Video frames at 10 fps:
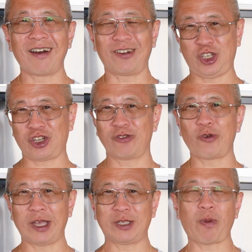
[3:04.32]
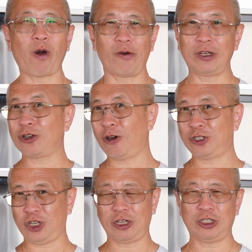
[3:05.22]
or chicken rice porridge or
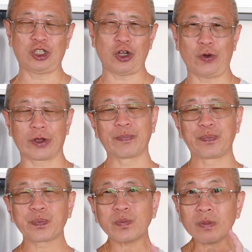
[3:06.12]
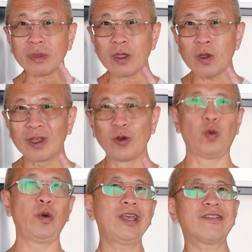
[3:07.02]
chicken jook
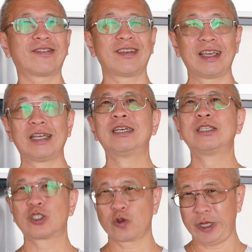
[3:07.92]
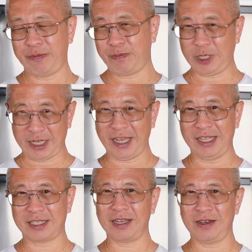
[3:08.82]
with sweet
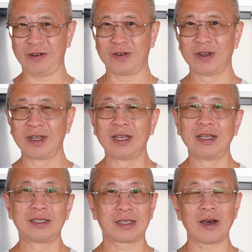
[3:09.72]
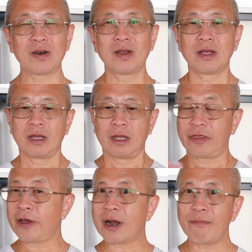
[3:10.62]
potato. So
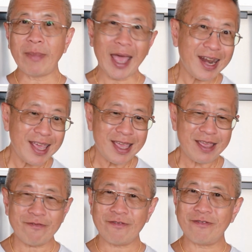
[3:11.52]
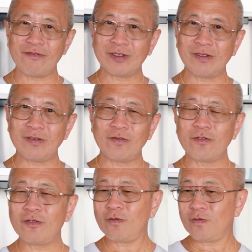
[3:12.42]
there are many
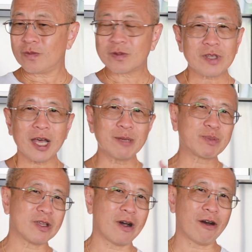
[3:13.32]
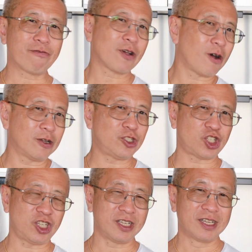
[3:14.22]
types of
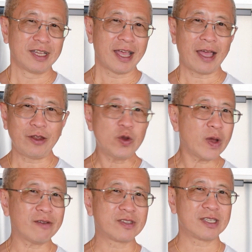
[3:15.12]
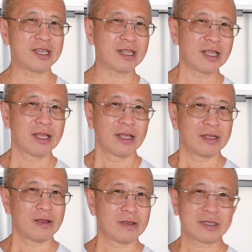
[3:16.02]
congee, and you have seen
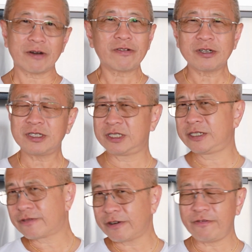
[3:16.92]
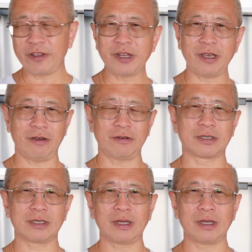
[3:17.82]
several different videos.